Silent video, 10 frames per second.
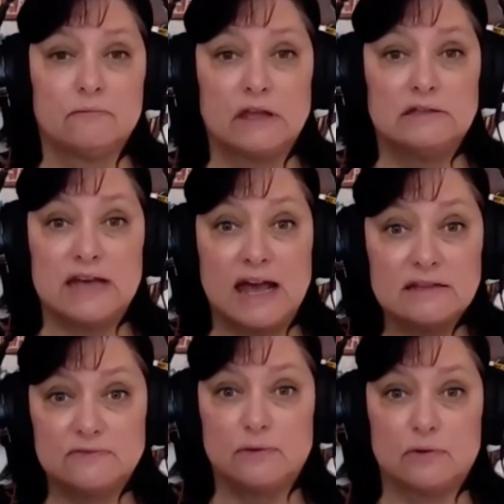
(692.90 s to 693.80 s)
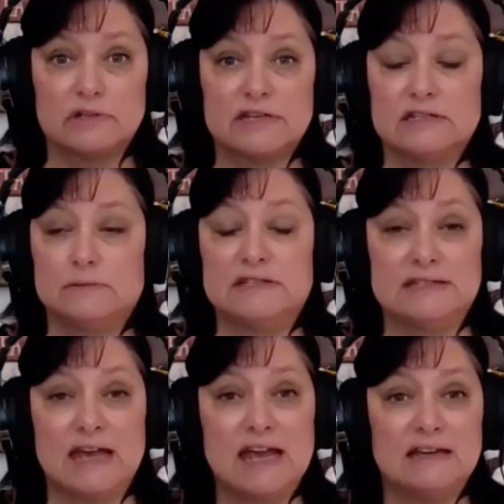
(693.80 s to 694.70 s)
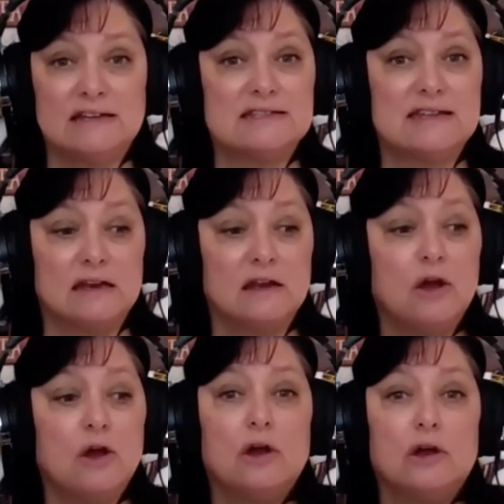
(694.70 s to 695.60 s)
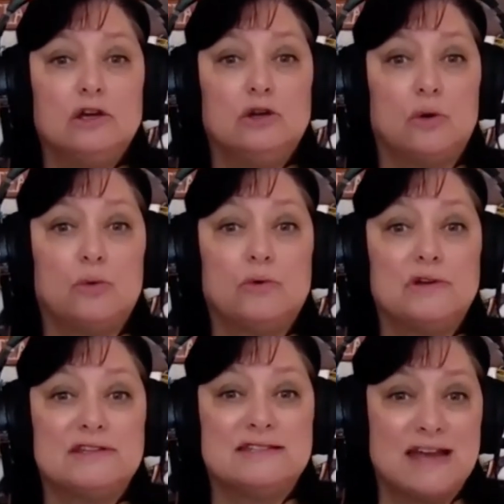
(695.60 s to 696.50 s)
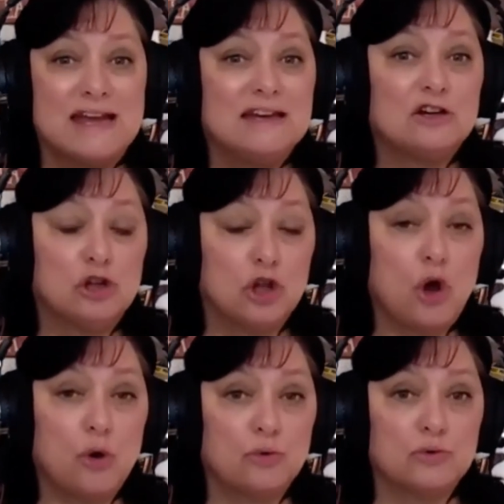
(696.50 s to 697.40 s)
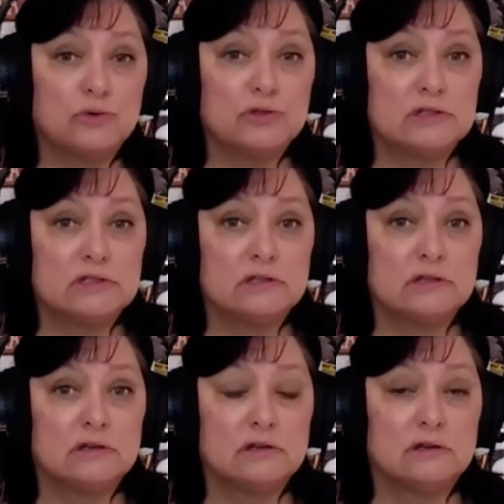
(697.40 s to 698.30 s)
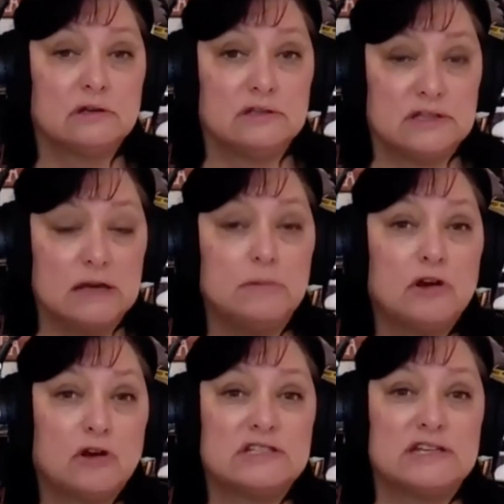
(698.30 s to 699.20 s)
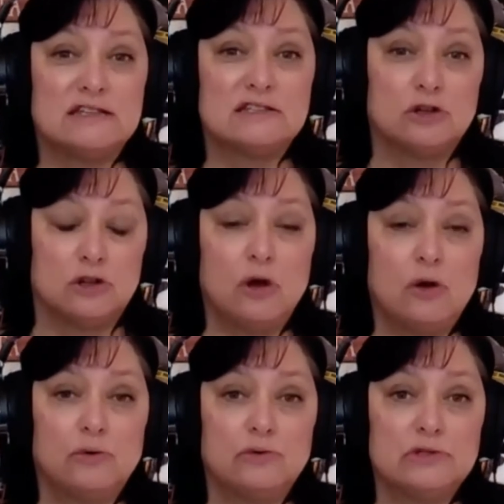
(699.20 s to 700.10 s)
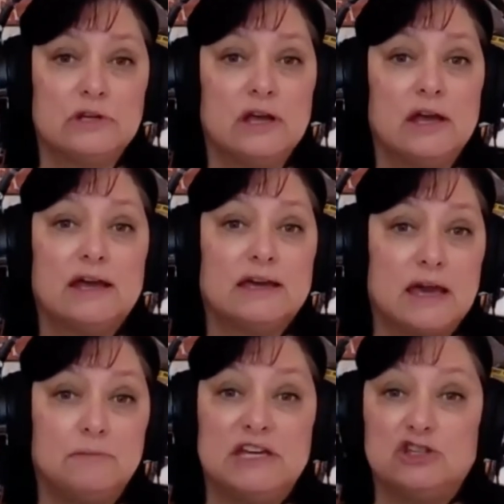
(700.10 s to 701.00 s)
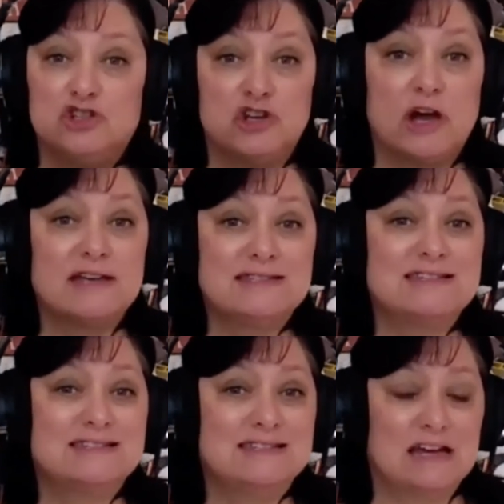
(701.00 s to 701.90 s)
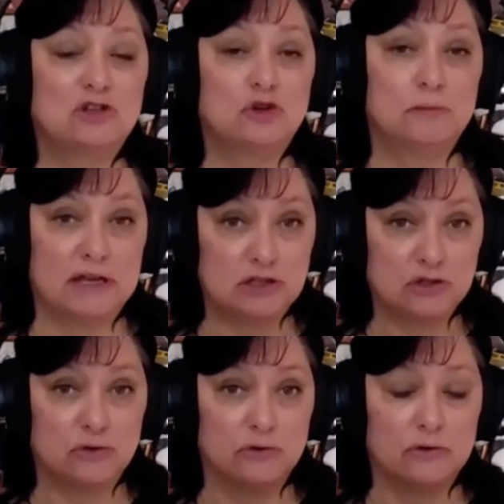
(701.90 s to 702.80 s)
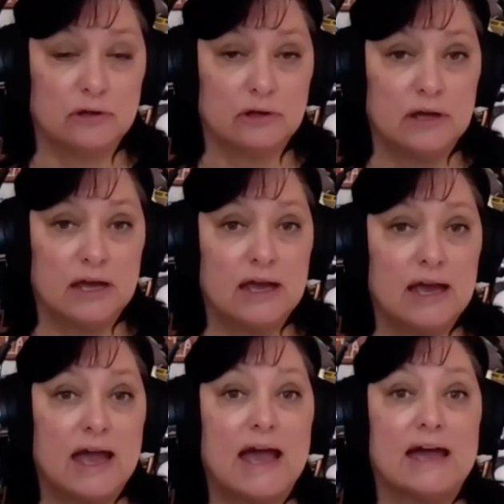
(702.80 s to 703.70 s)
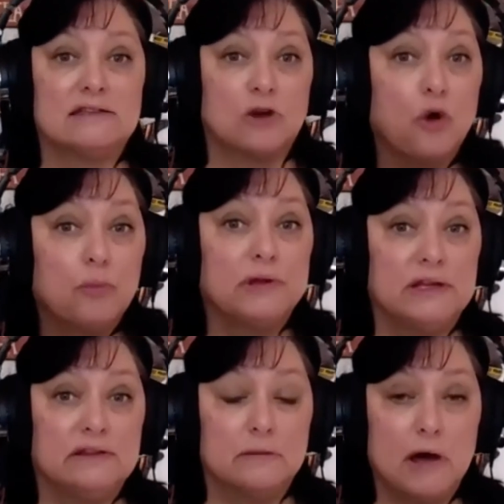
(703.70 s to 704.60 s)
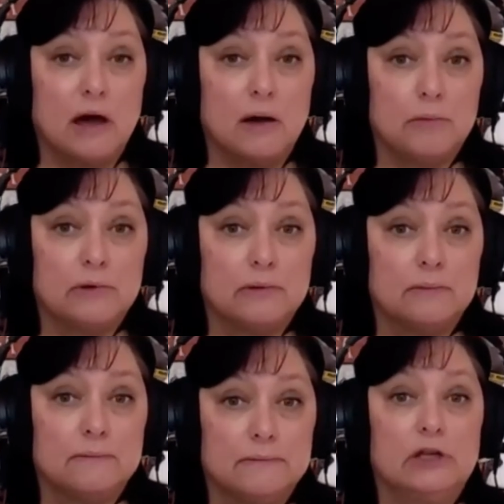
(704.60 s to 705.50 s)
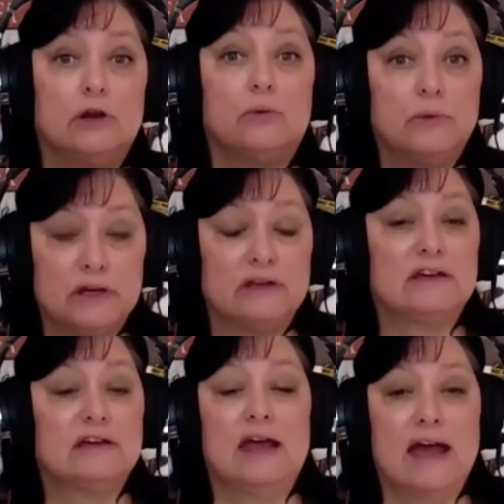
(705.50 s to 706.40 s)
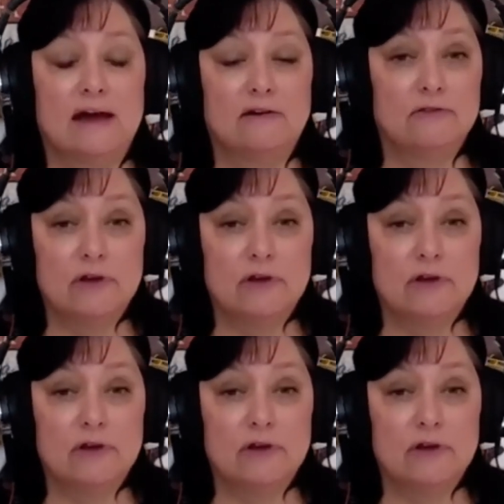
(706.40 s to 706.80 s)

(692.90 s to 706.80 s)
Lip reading: task force has been saying, is that, staying closed, keeping our states closed, can be just as detrimental as opening them up. We can have,